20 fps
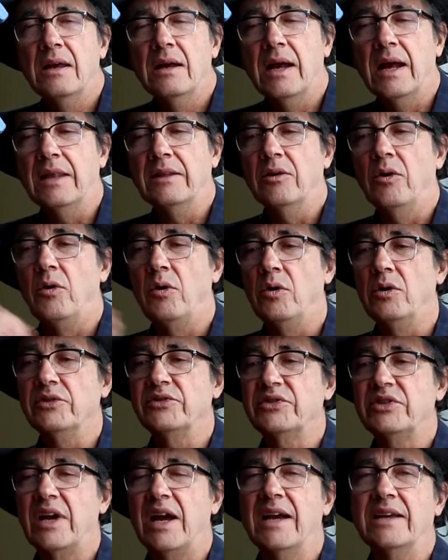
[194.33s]
And the hole
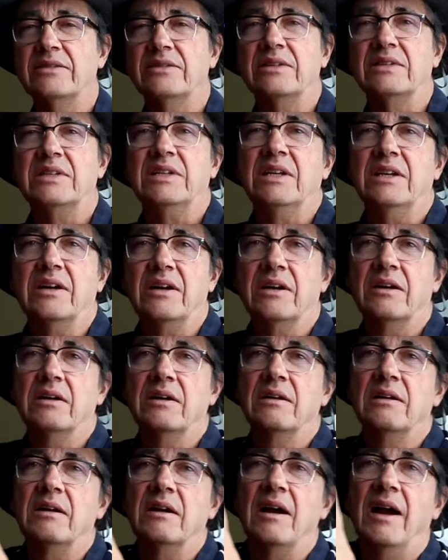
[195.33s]
sizes
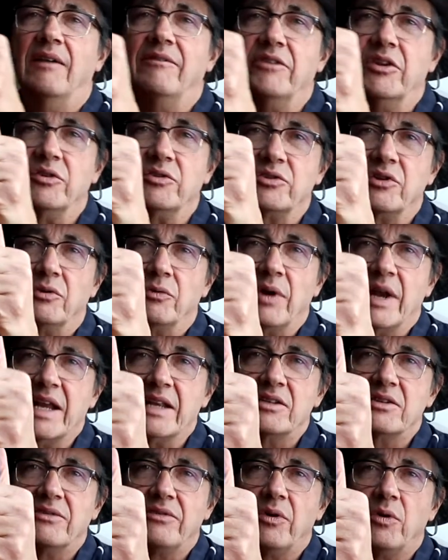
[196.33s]
here, I've used a
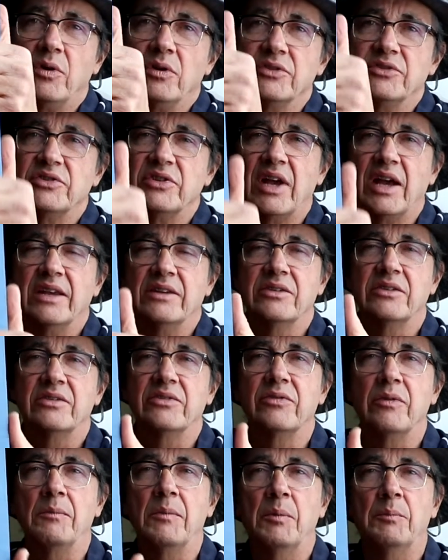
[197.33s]
range of hole
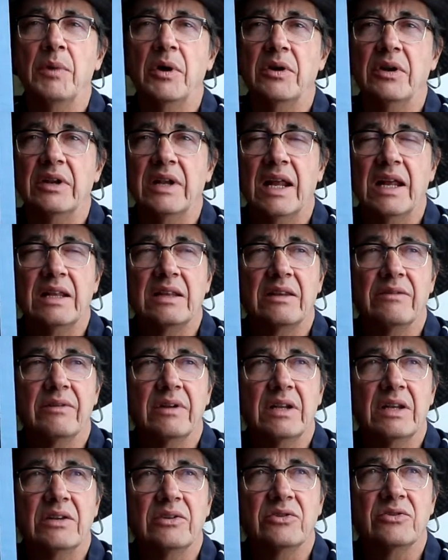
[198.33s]
sizes from about an eighth of
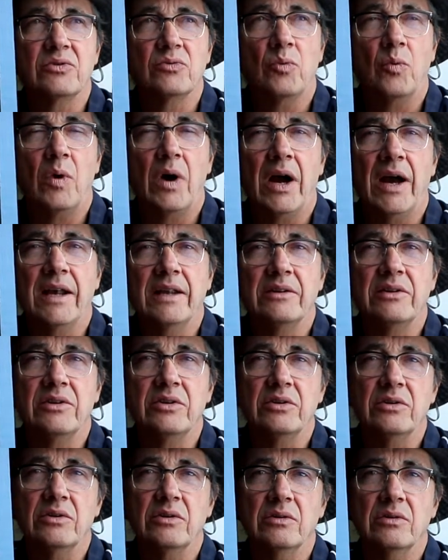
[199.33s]
an inch wide
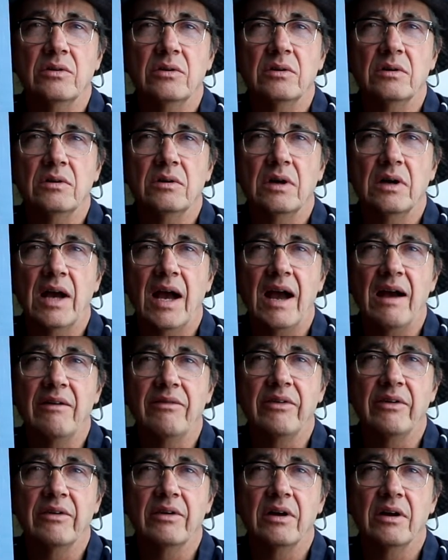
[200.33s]
to
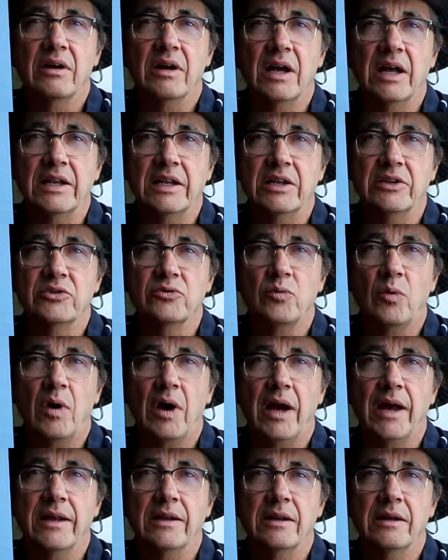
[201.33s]
half a, an inch
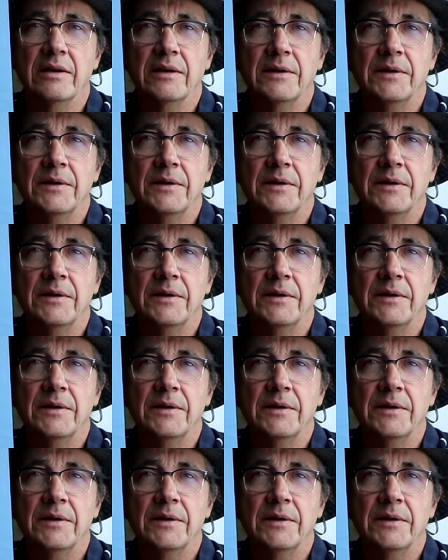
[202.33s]
wide.